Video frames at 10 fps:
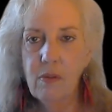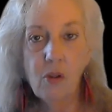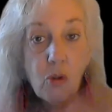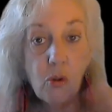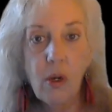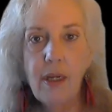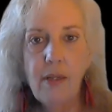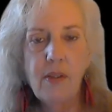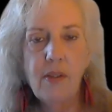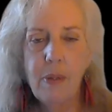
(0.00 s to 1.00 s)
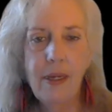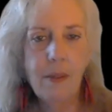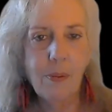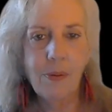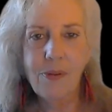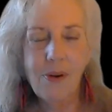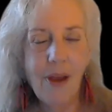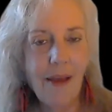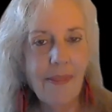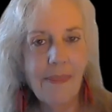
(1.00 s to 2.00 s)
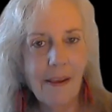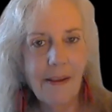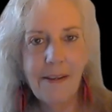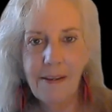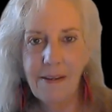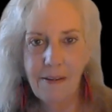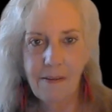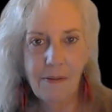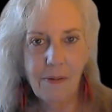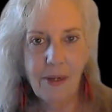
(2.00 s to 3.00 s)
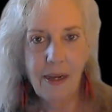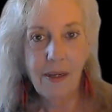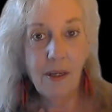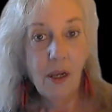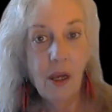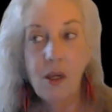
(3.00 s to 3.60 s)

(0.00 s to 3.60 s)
They're crazy people. They're not thinking. Okay.